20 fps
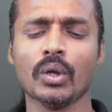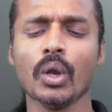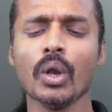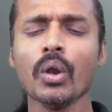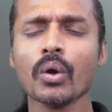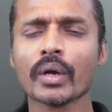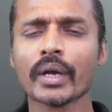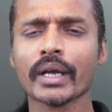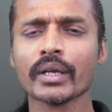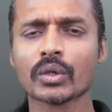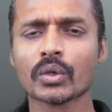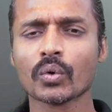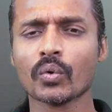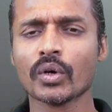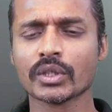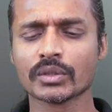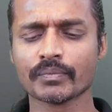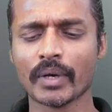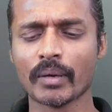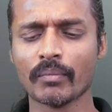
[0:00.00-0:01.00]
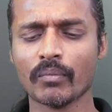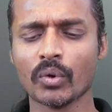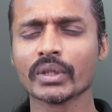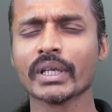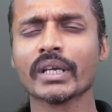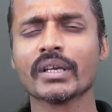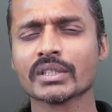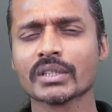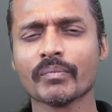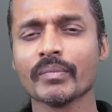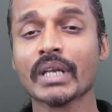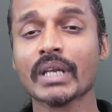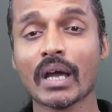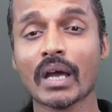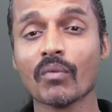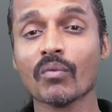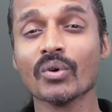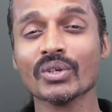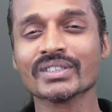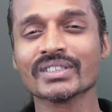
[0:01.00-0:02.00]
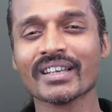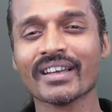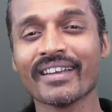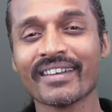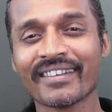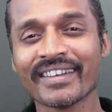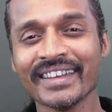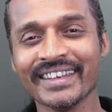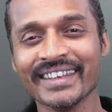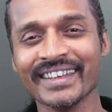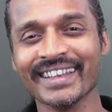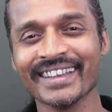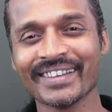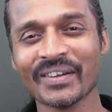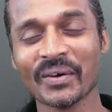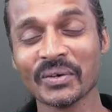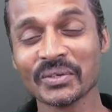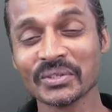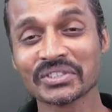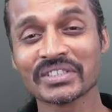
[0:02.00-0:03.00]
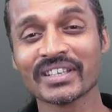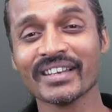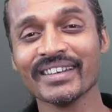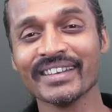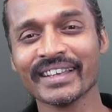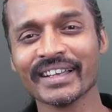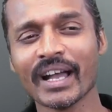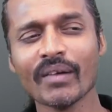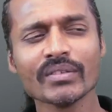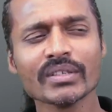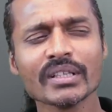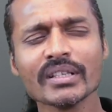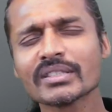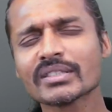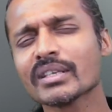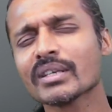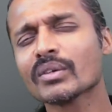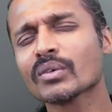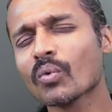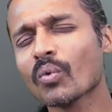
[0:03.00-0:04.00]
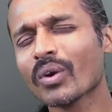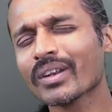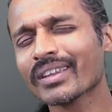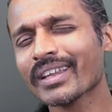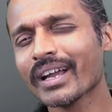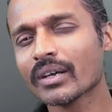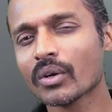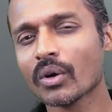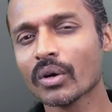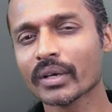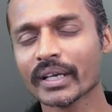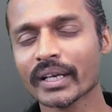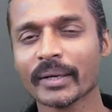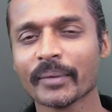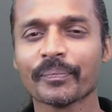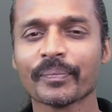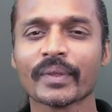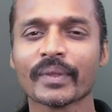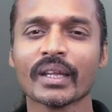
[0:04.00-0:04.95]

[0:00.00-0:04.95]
looking towards my book. That doesn't mean I was reading or studying. I was listening to what they are talking.